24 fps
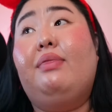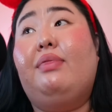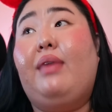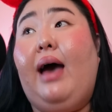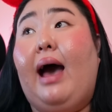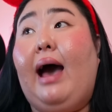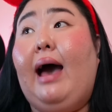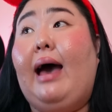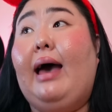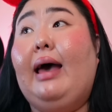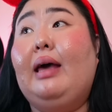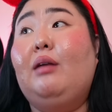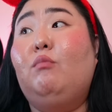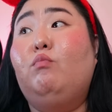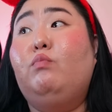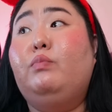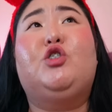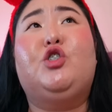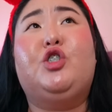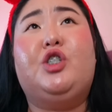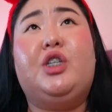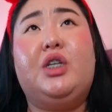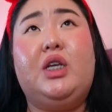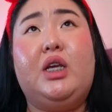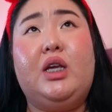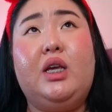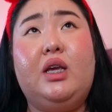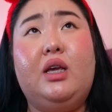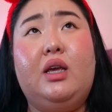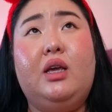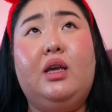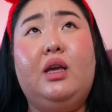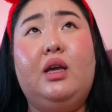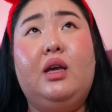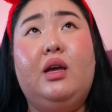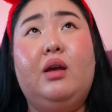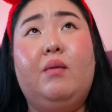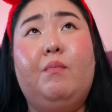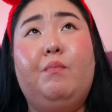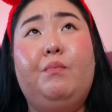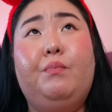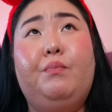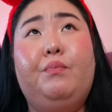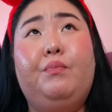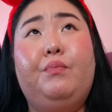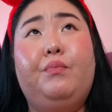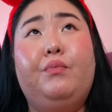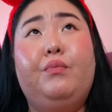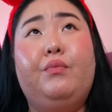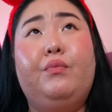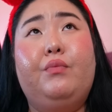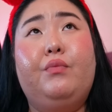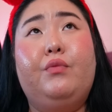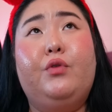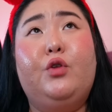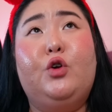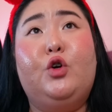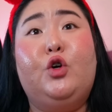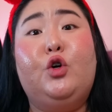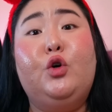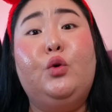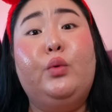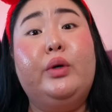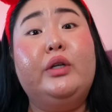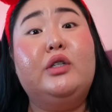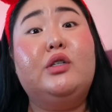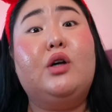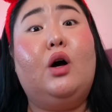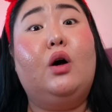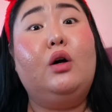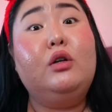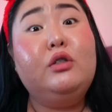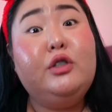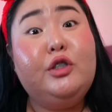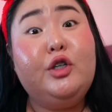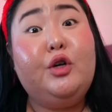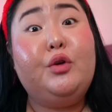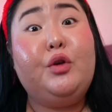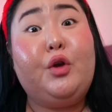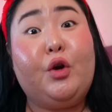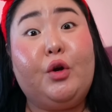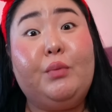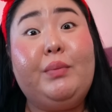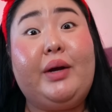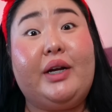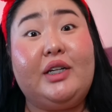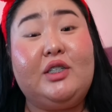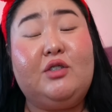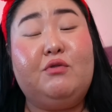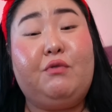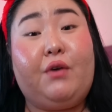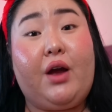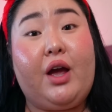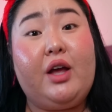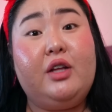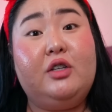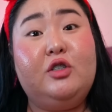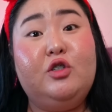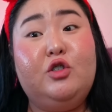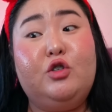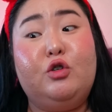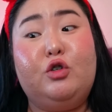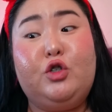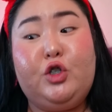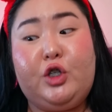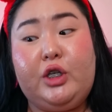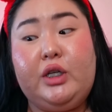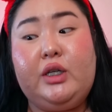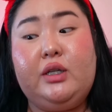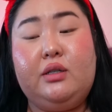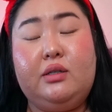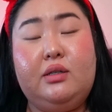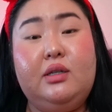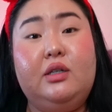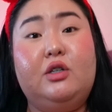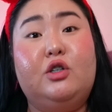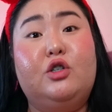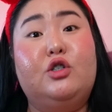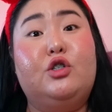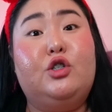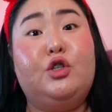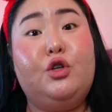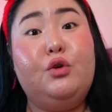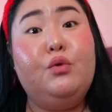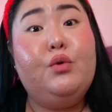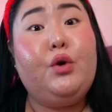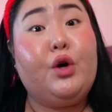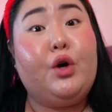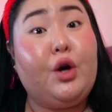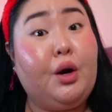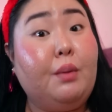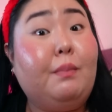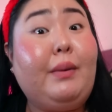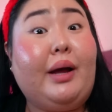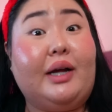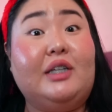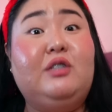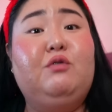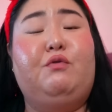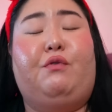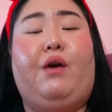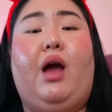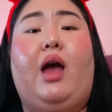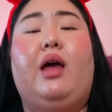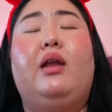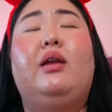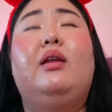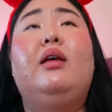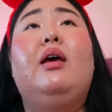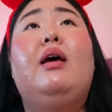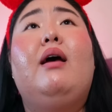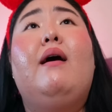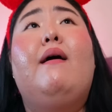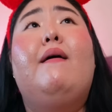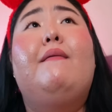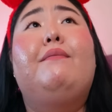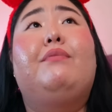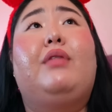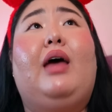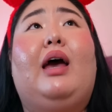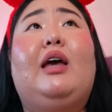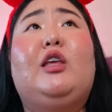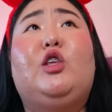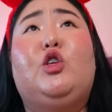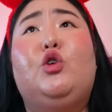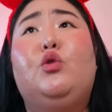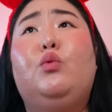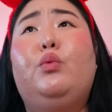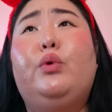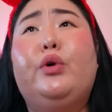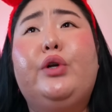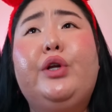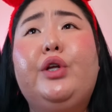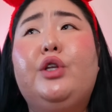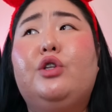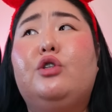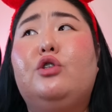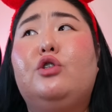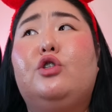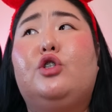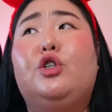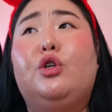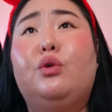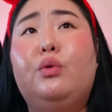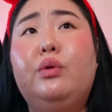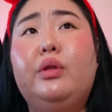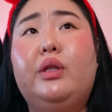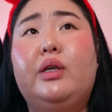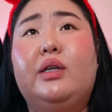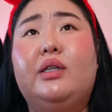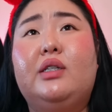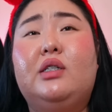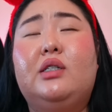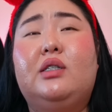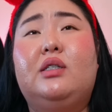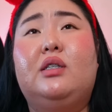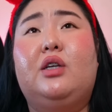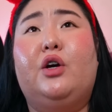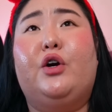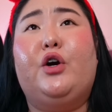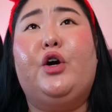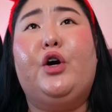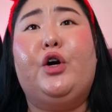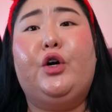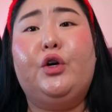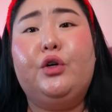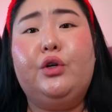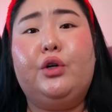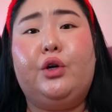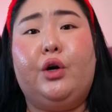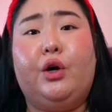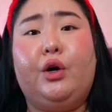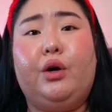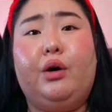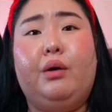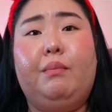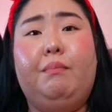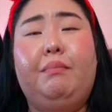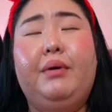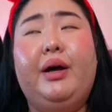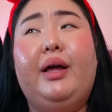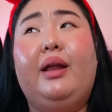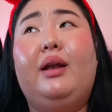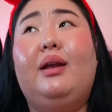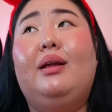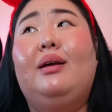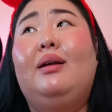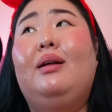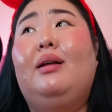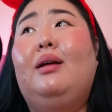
that she, who is also your best friend, so she considers you her best friend, that you wouldn't do this to hurt her. But